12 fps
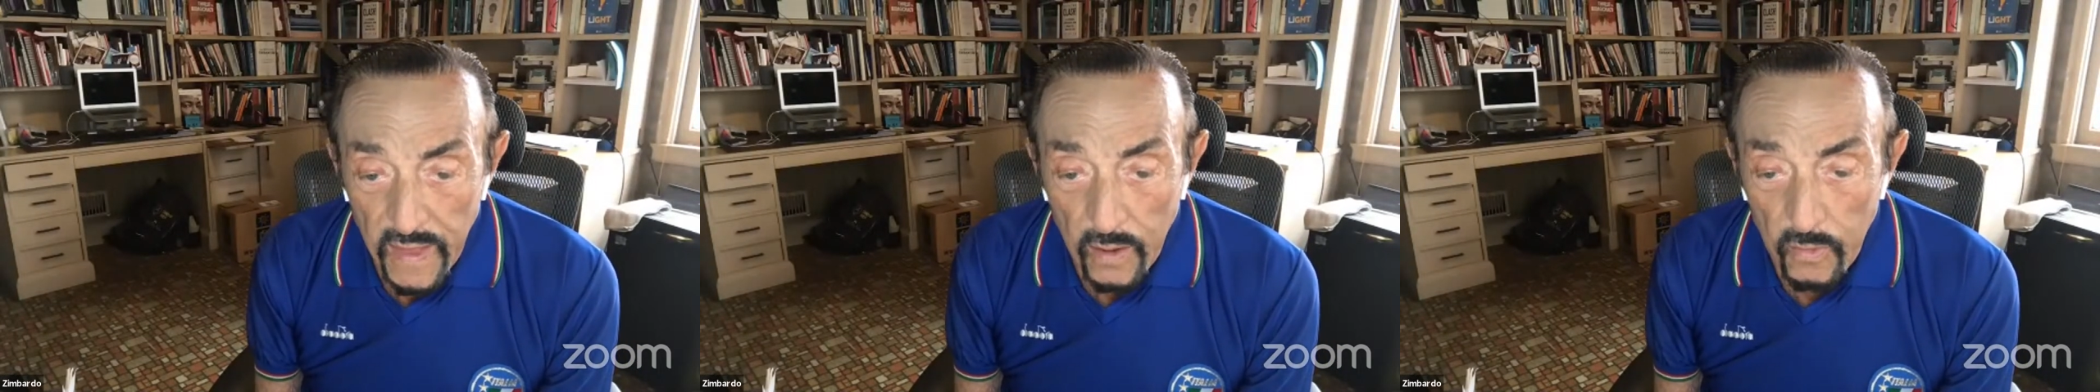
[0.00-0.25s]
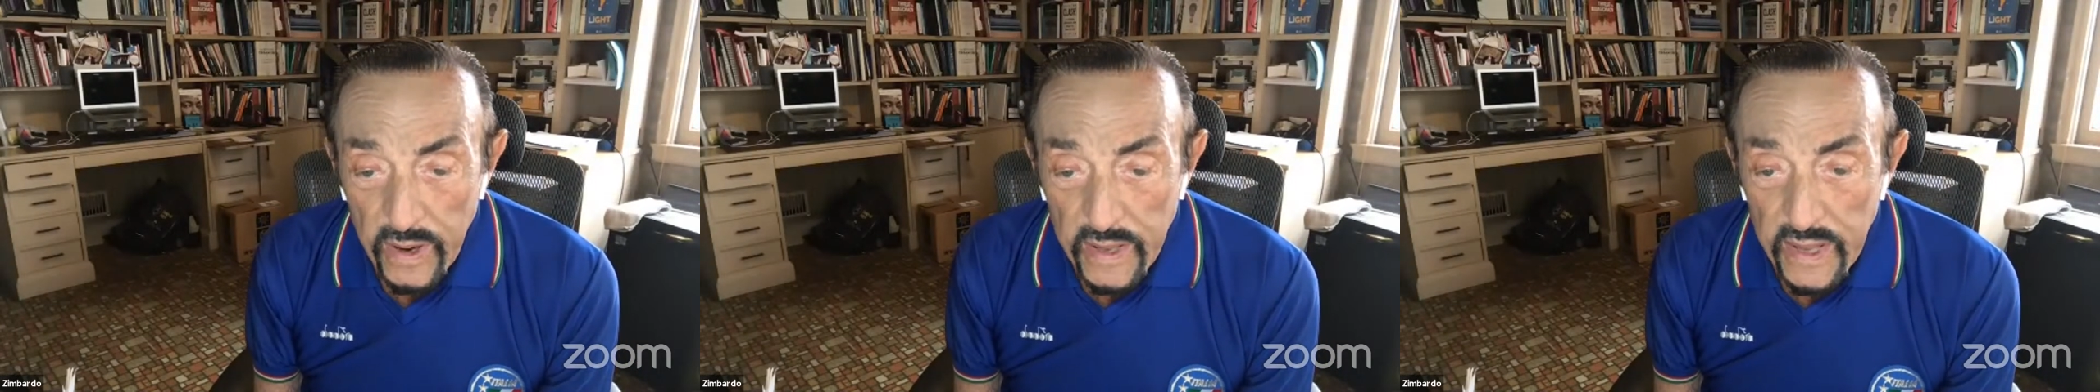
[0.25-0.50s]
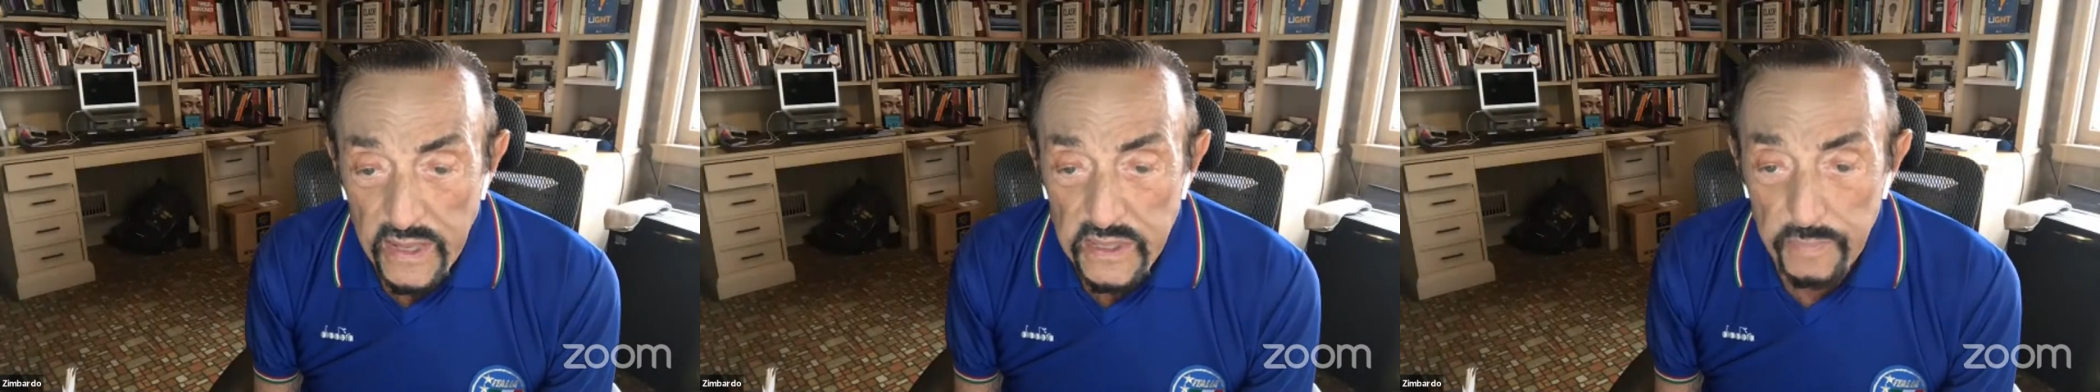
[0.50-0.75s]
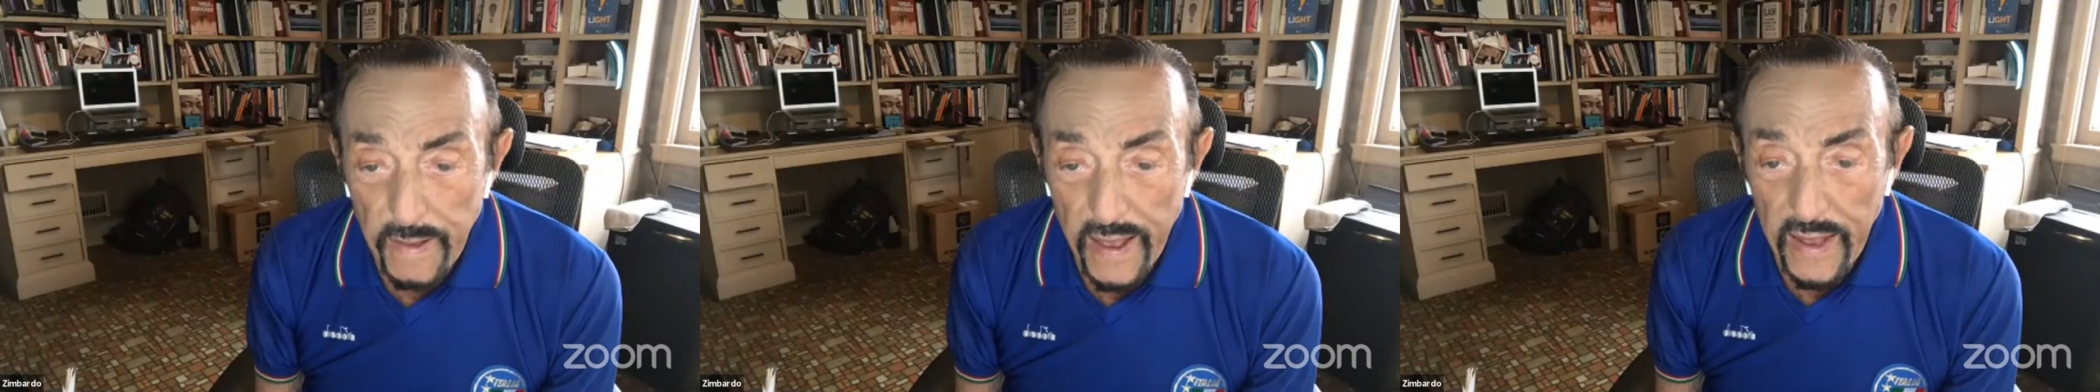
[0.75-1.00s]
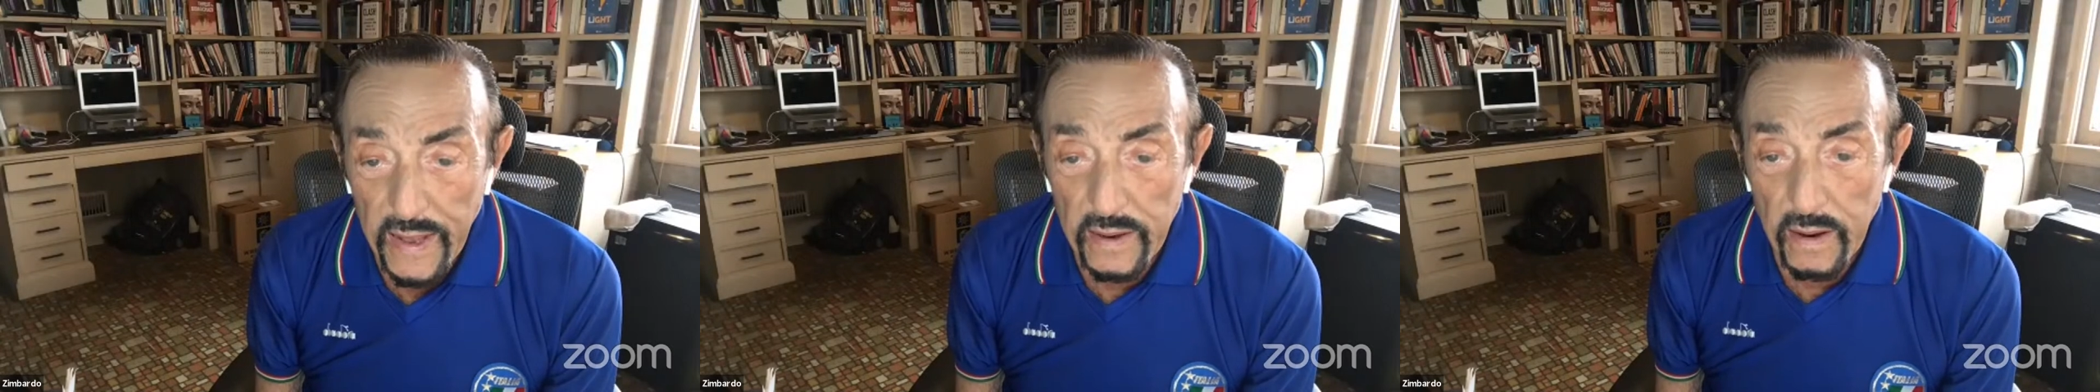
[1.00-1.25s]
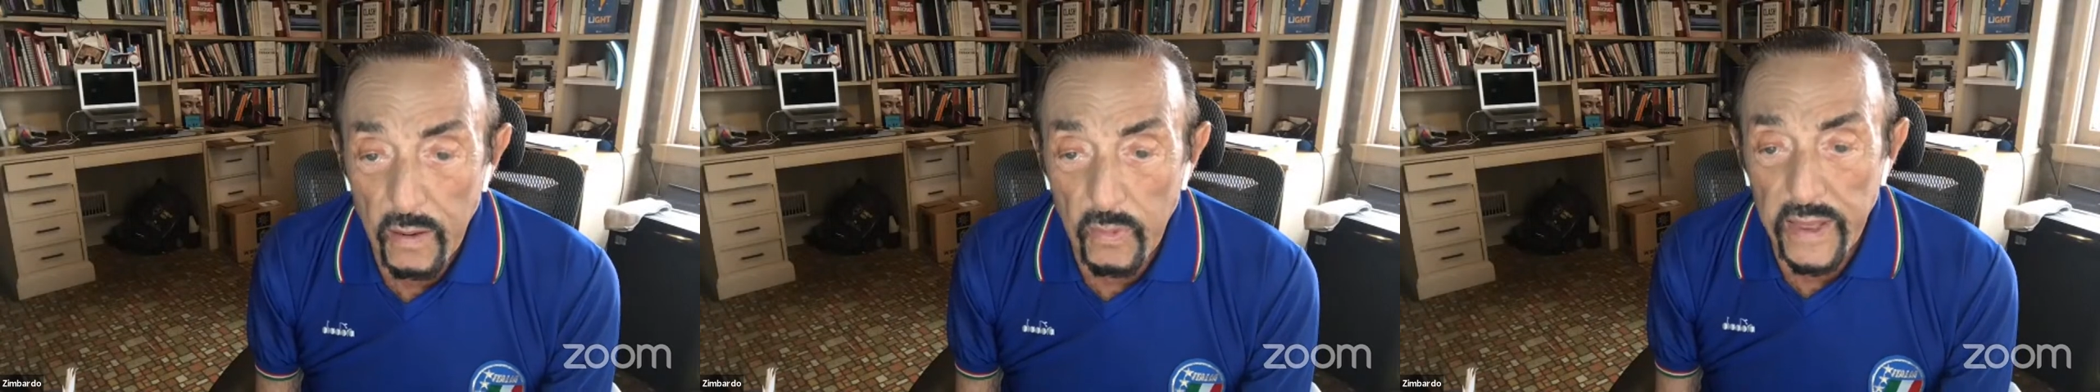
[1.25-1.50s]
When it gets
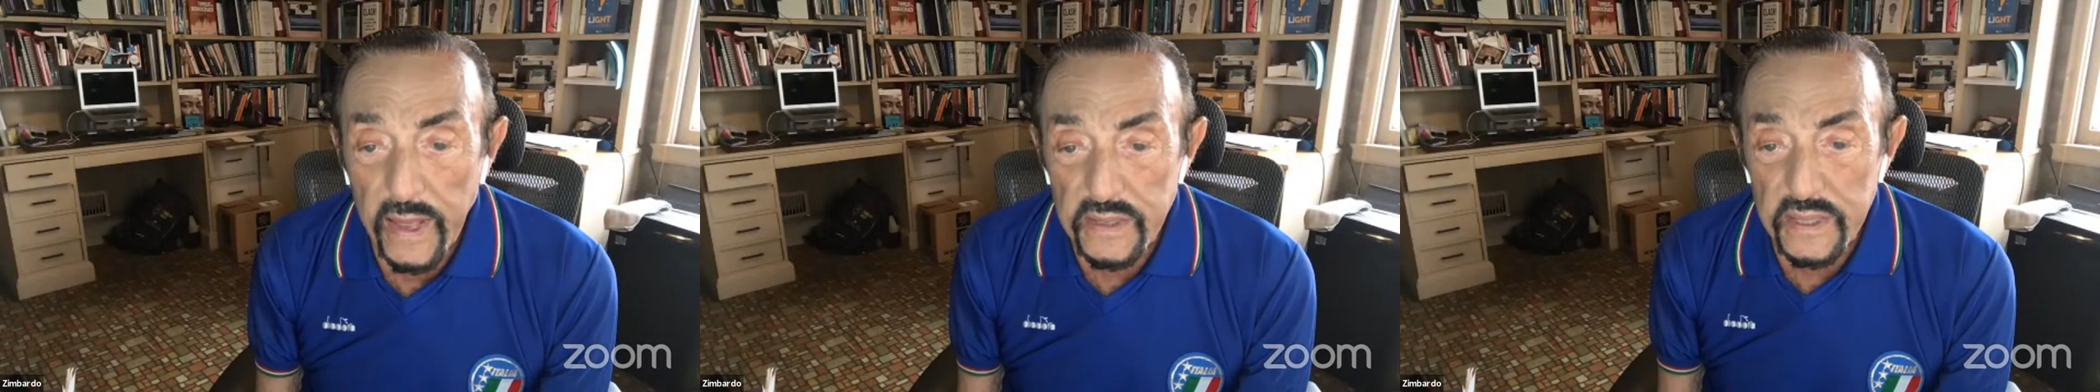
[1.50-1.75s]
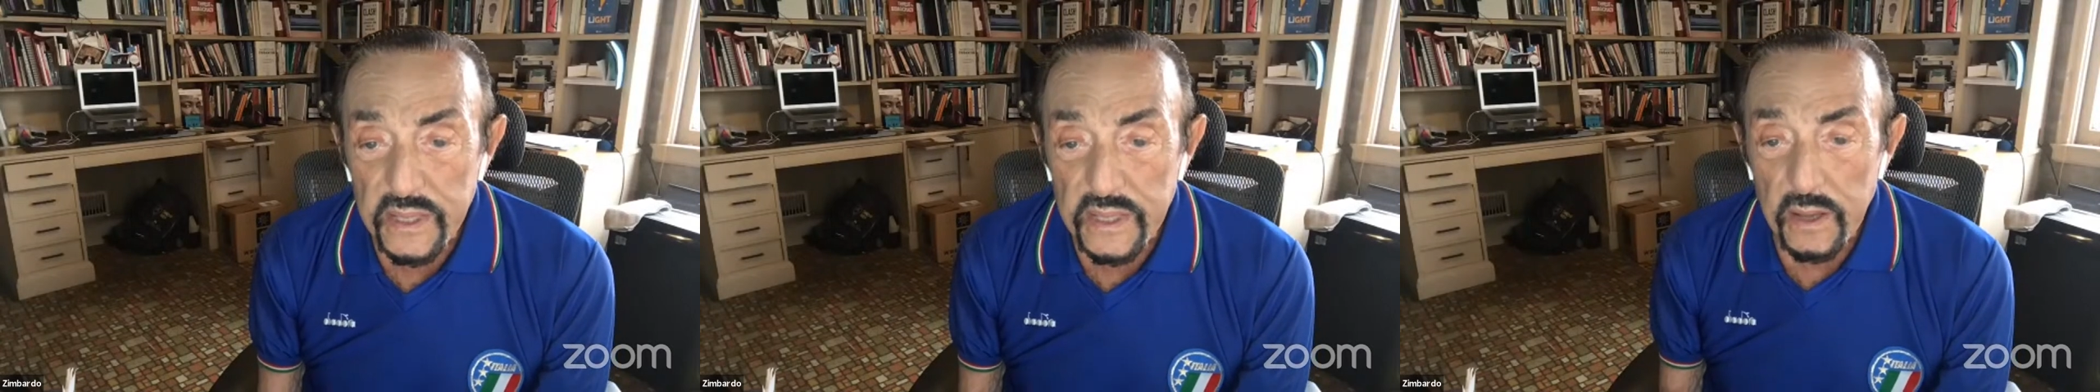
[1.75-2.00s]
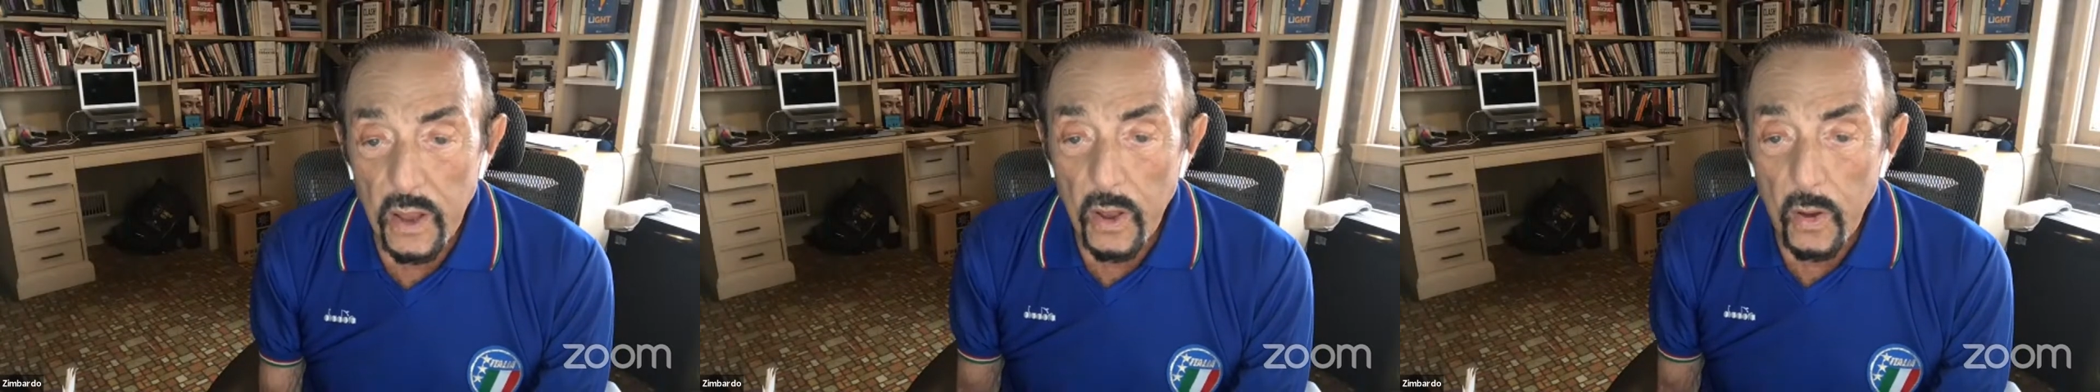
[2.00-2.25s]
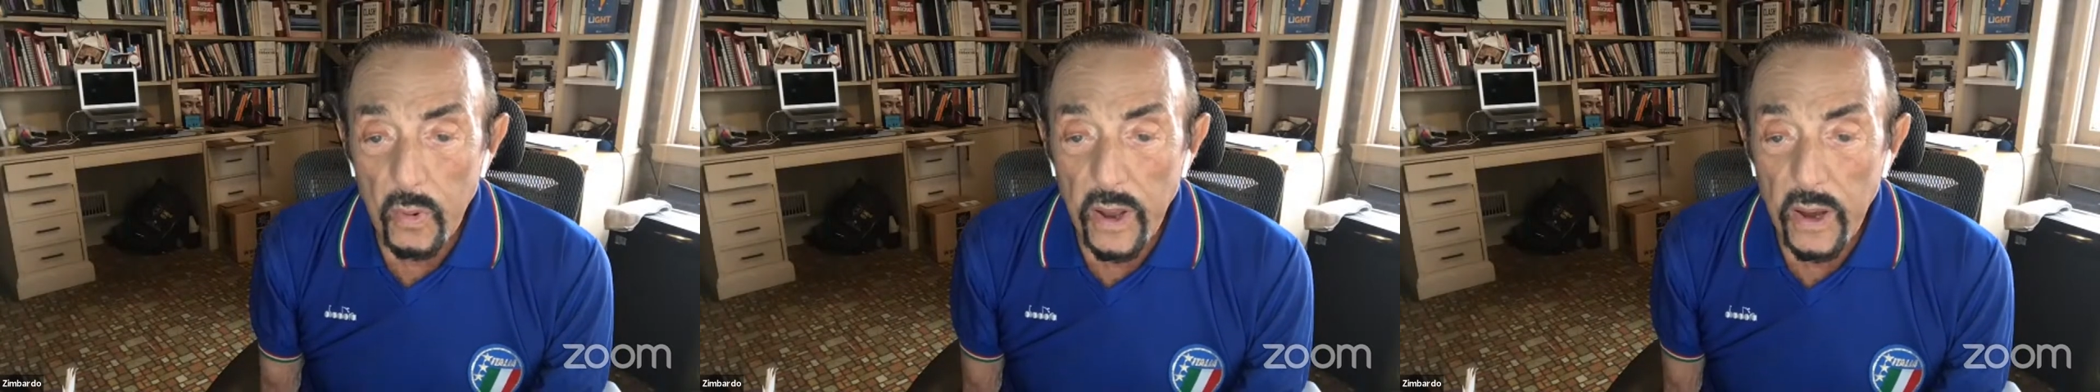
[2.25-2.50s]
bad, we